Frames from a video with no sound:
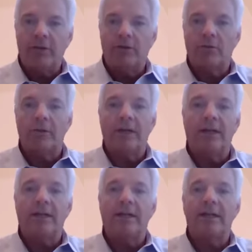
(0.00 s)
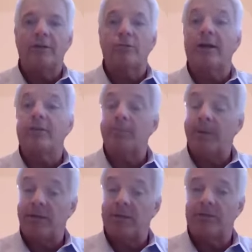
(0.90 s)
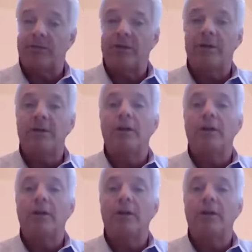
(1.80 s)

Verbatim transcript: creating transparency,